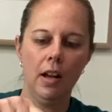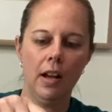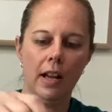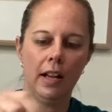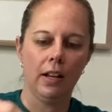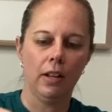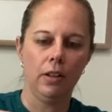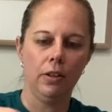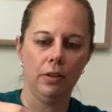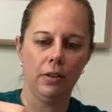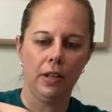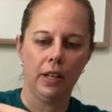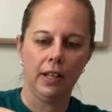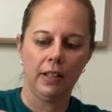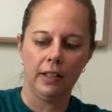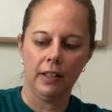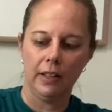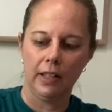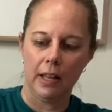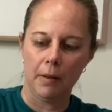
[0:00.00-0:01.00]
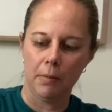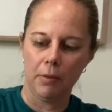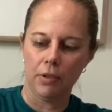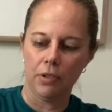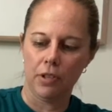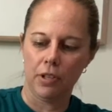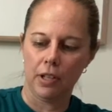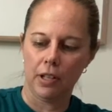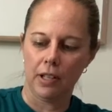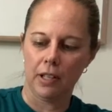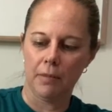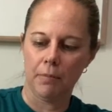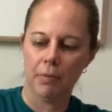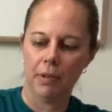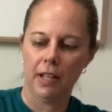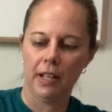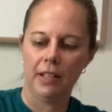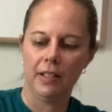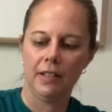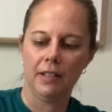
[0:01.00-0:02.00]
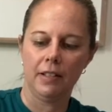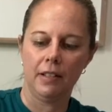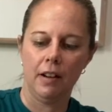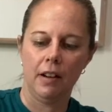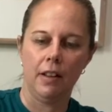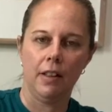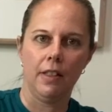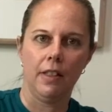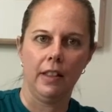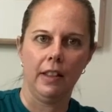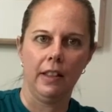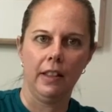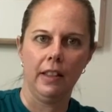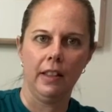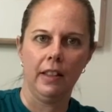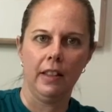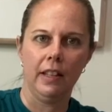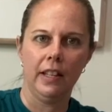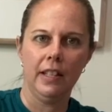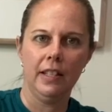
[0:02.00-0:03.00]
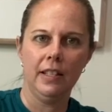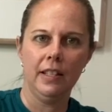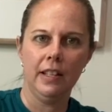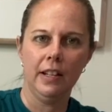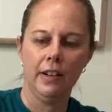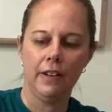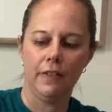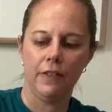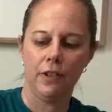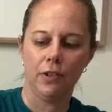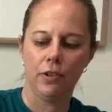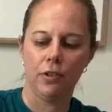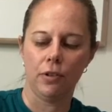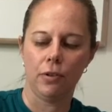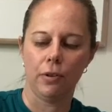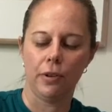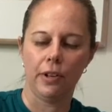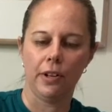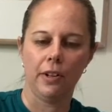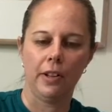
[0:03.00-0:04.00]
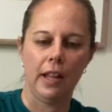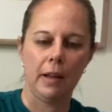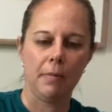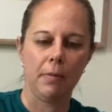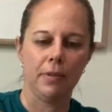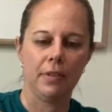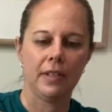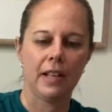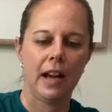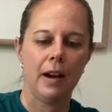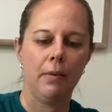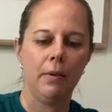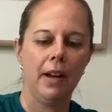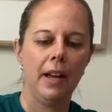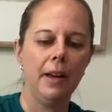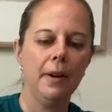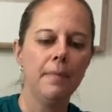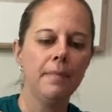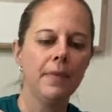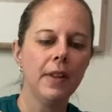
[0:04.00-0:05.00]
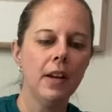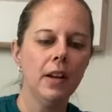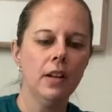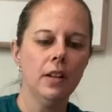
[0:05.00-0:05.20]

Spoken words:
including the labels you can place on the lids here if you store your labels that way.